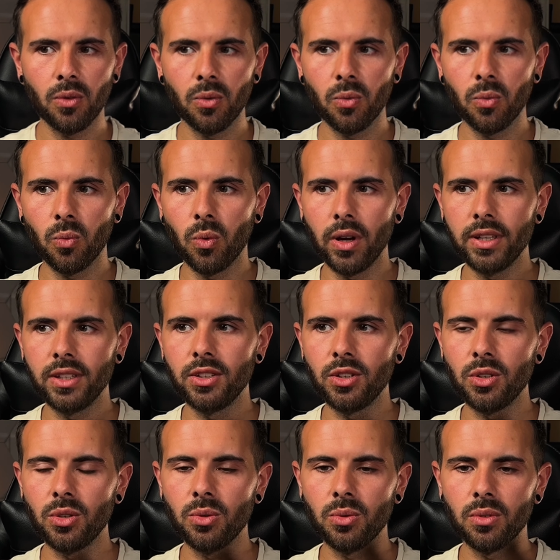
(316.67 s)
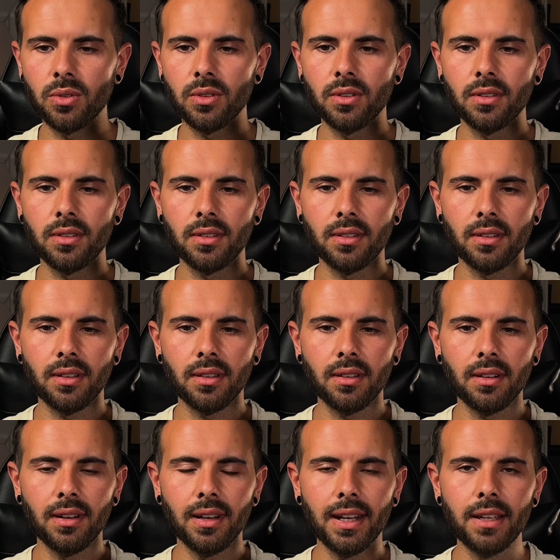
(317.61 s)
When you
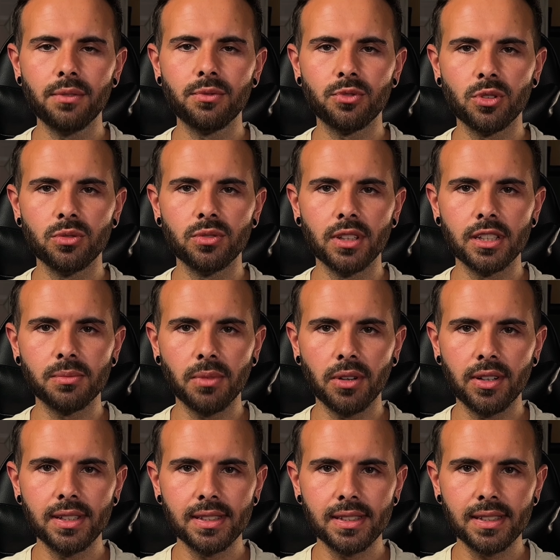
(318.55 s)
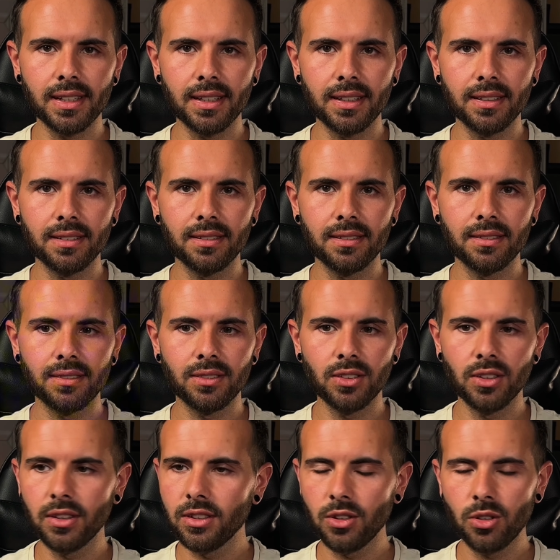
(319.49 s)
live through this mindset,
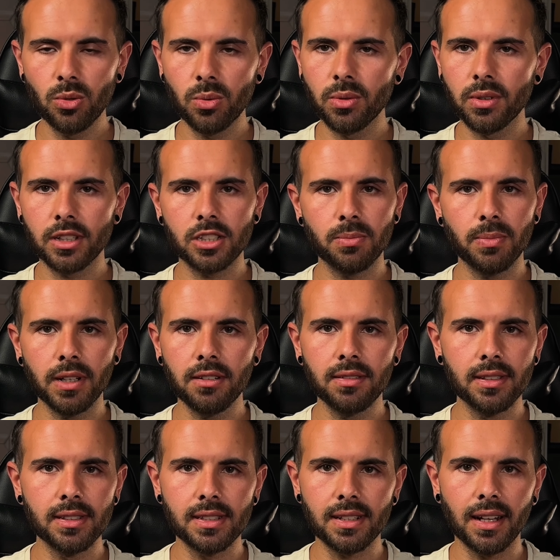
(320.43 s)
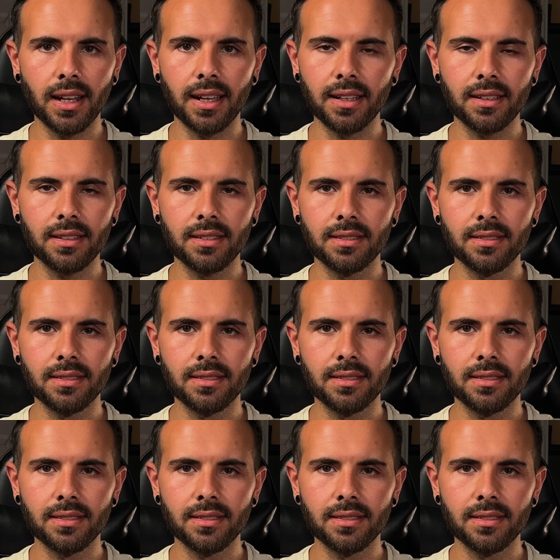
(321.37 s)
then you'll experience lack.